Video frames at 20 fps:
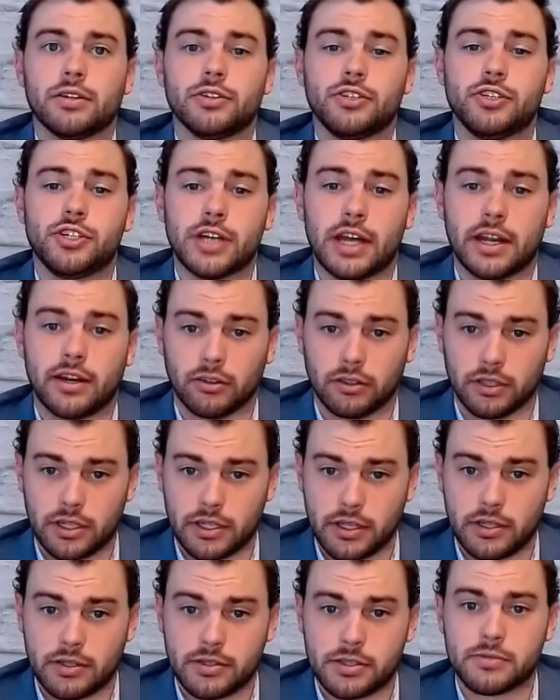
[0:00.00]

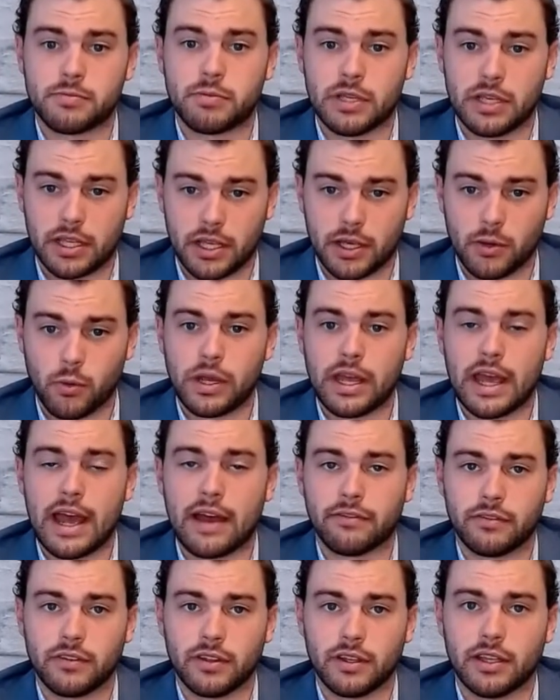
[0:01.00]
Generally speaking, we
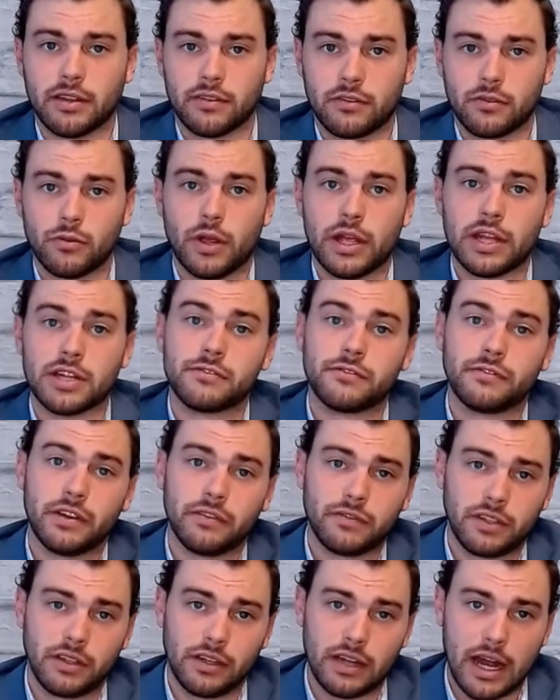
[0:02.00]
have to get to age
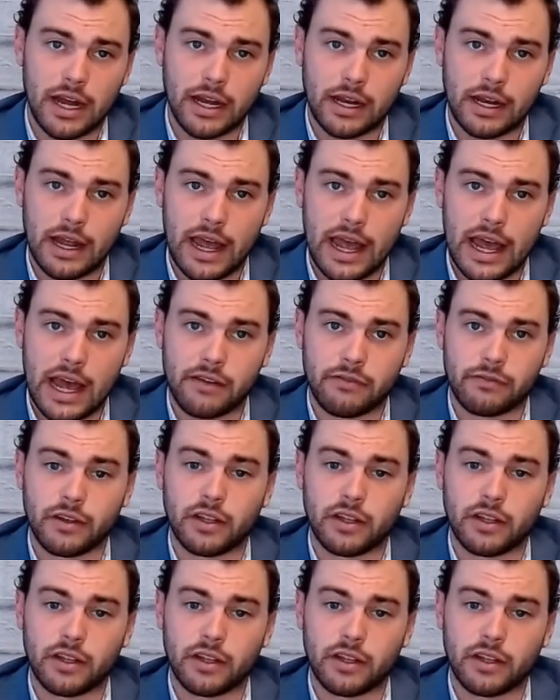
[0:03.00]
59 and a half